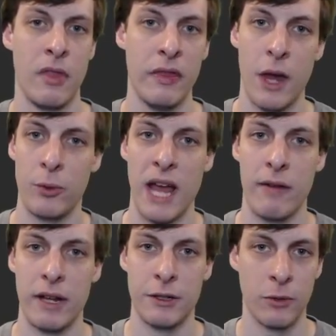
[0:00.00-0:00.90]
Then we have
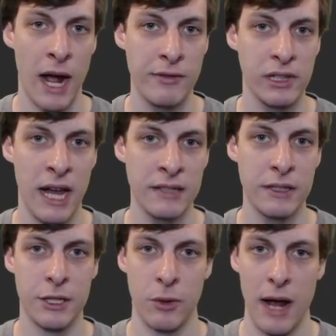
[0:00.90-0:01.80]
a derived class
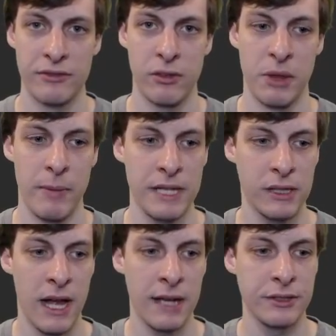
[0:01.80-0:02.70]
that derives from the base
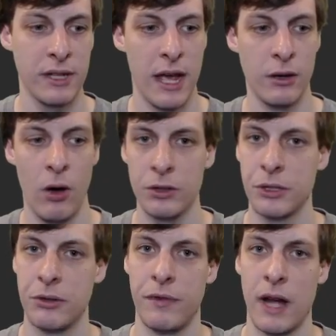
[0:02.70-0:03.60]
class and also
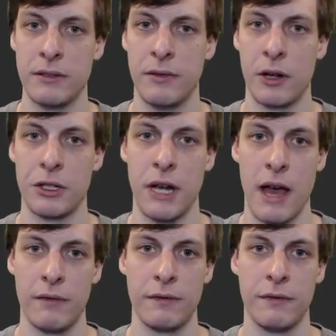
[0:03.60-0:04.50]
defines a function f.